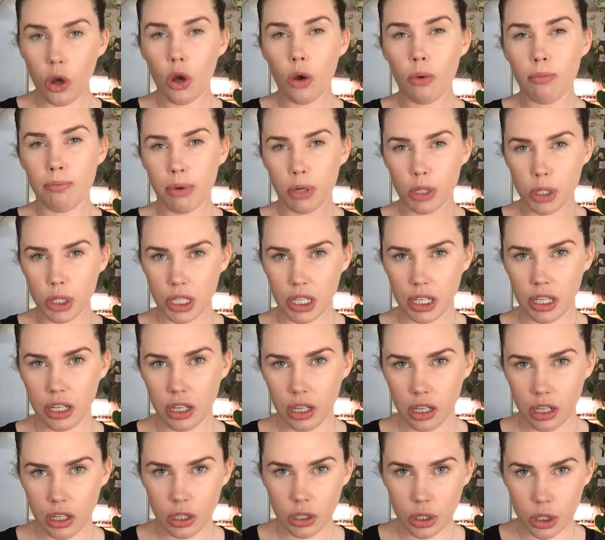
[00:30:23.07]
bushy
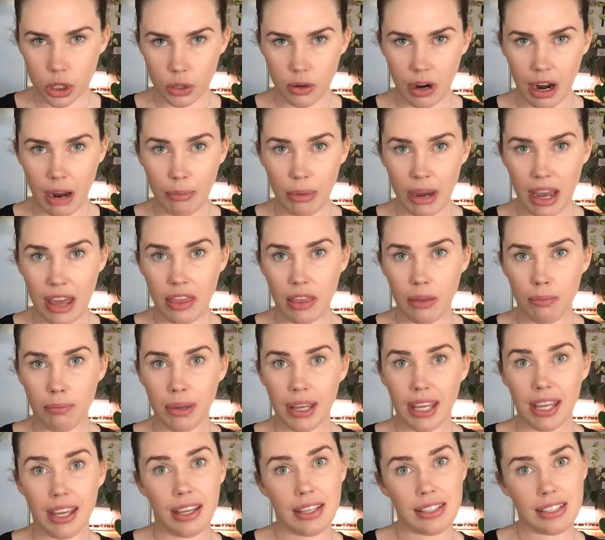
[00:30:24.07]
shrub and the
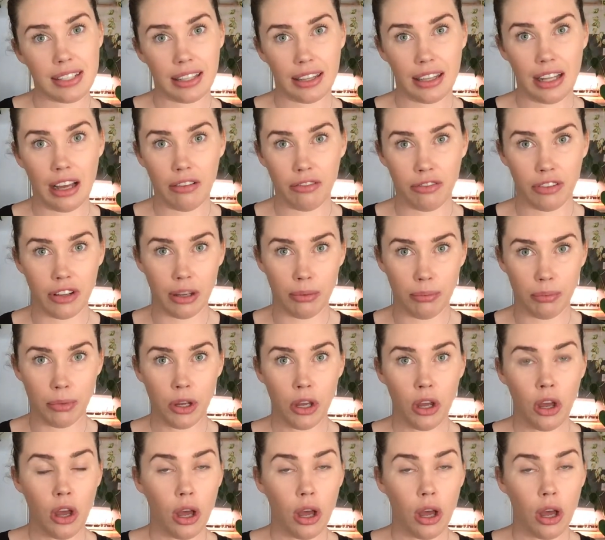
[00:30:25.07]
bees love them.